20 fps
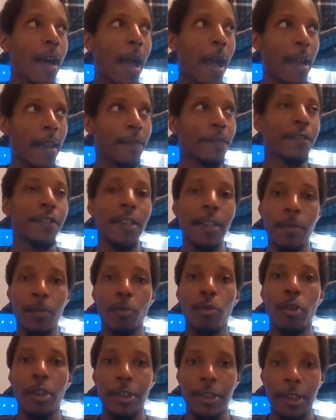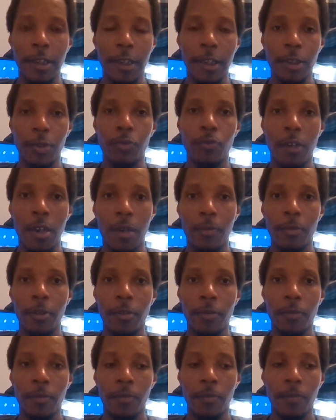I've seen more teen
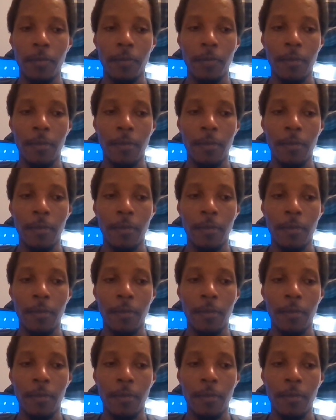drama.